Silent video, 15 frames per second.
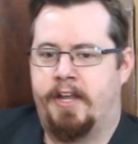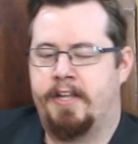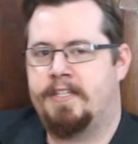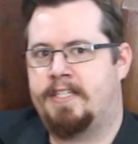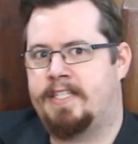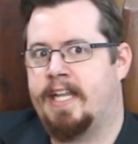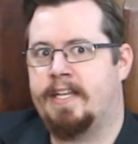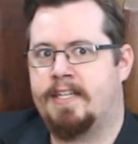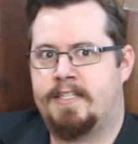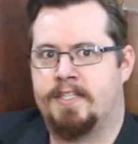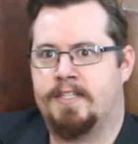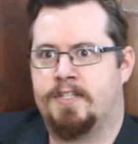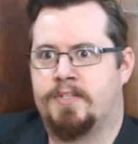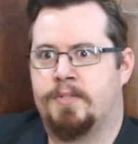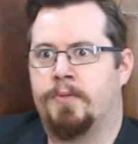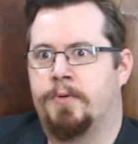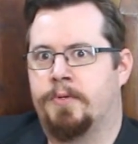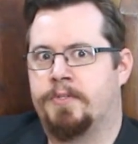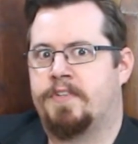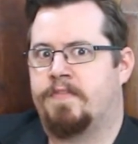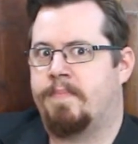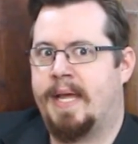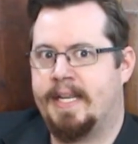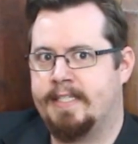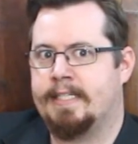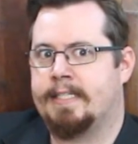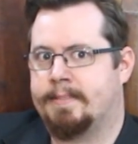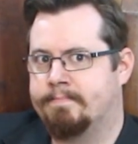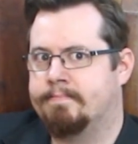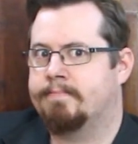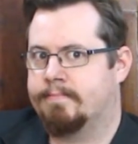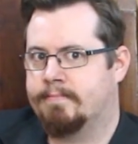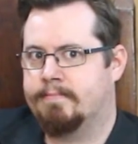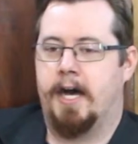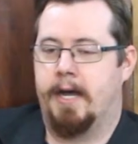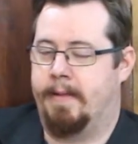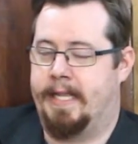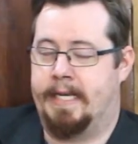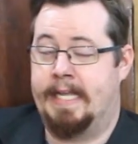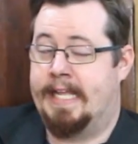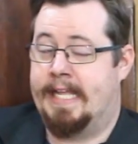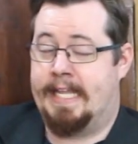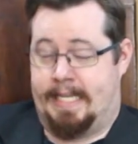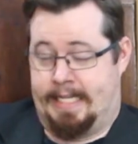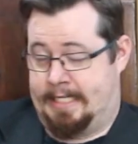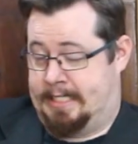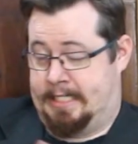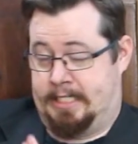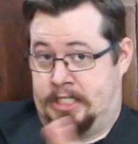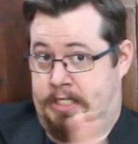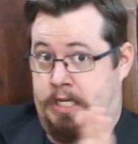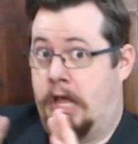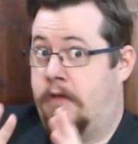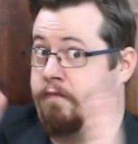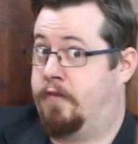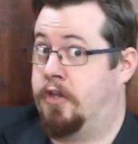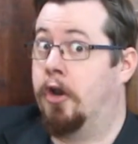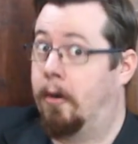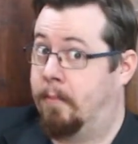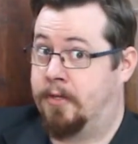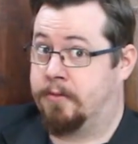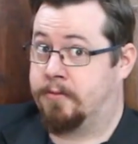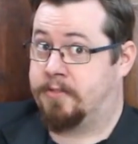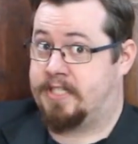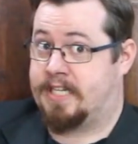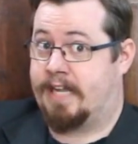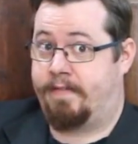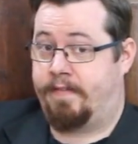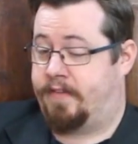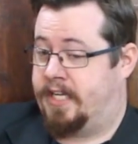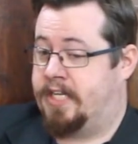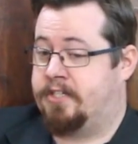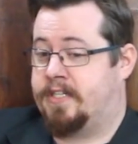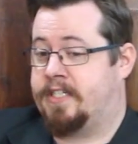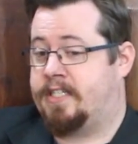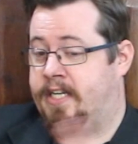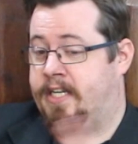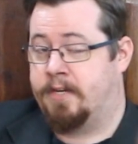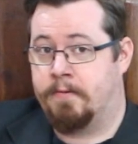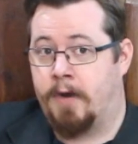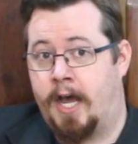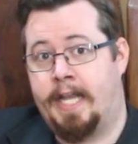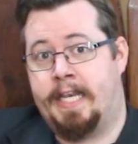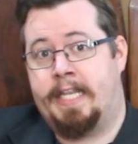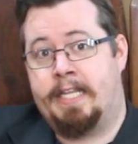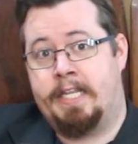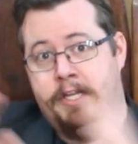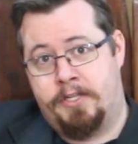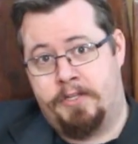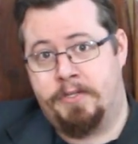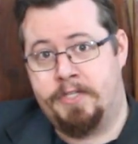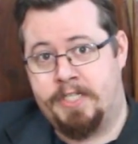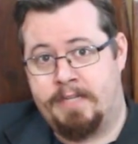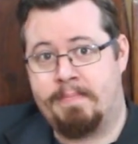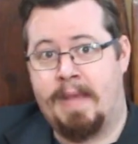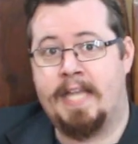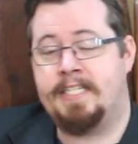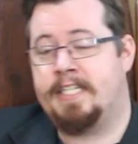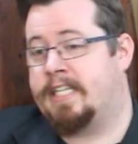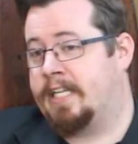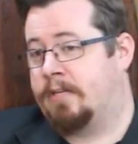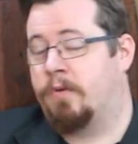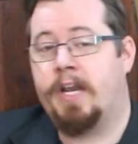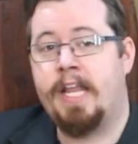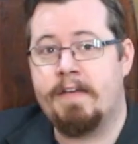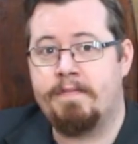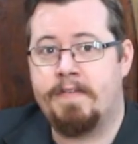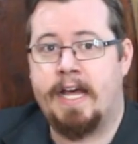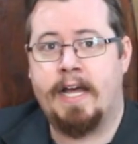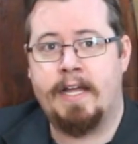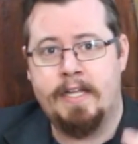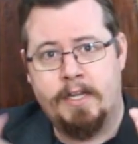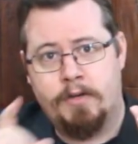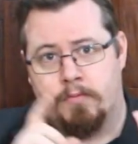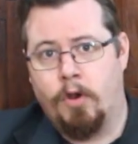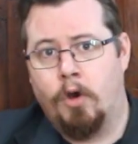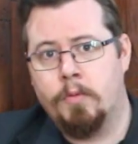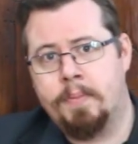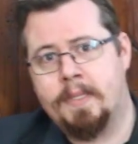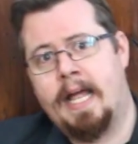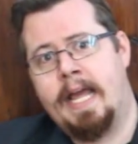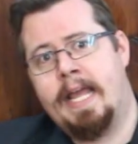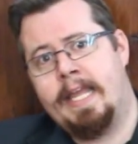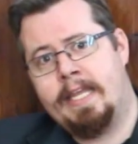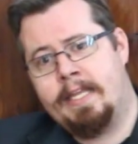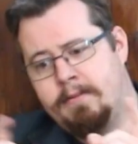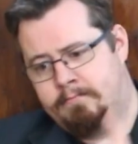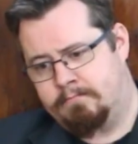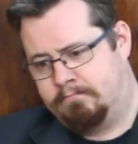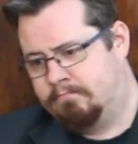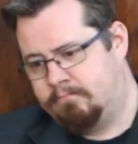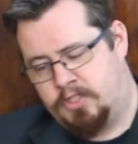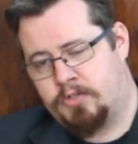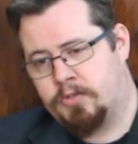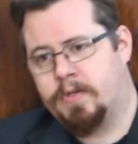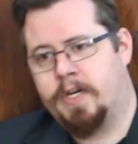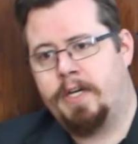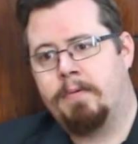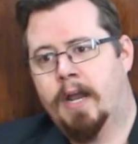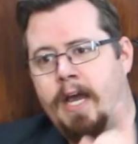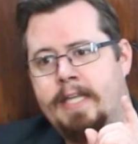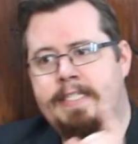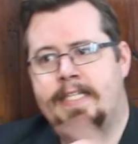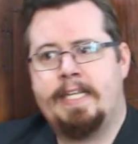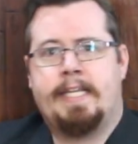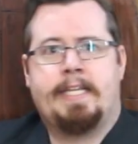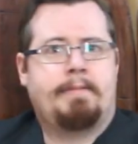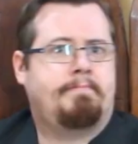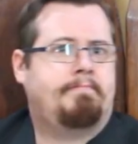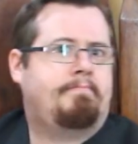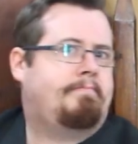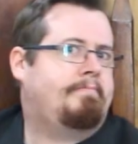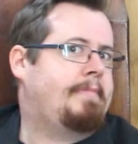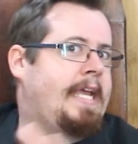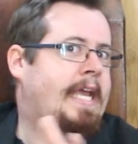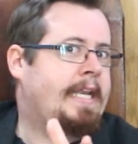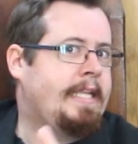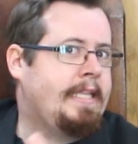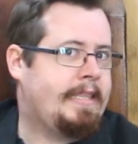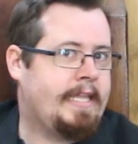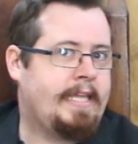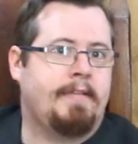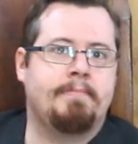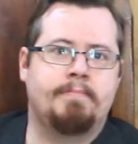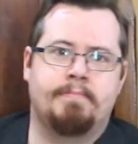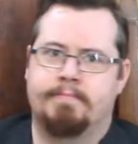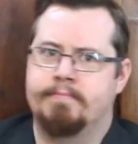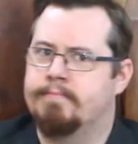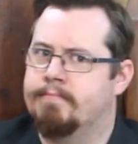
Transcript: know, Sanderson's Laws of Magic. I mean, it is just phenomenal stuff. If you're interested in writing, using magic in whatever, role playing, story writing, anything,